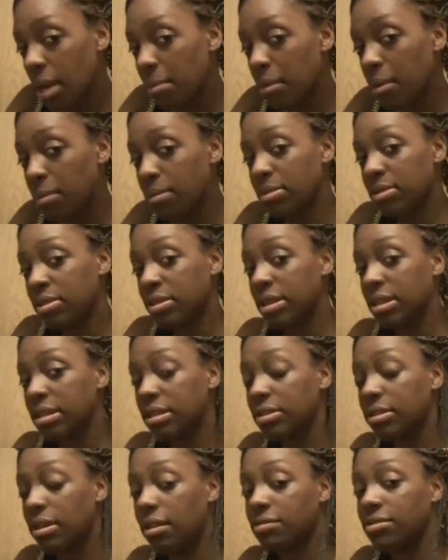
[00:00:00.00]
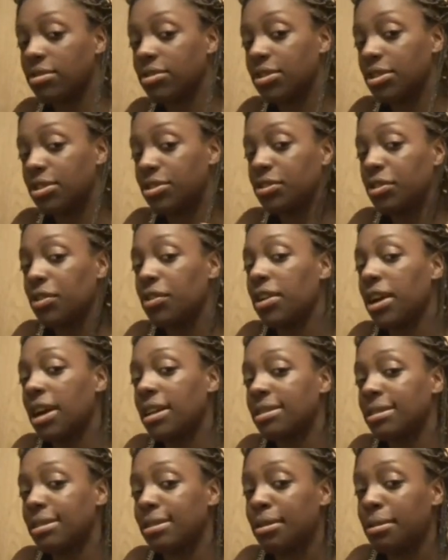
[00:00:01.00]
almost done. So I was going to show you
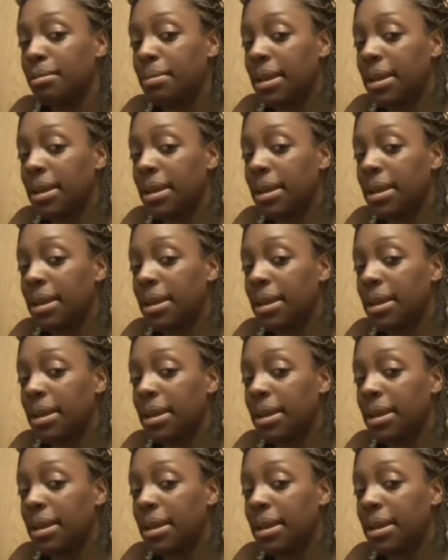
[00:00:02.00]
guys a little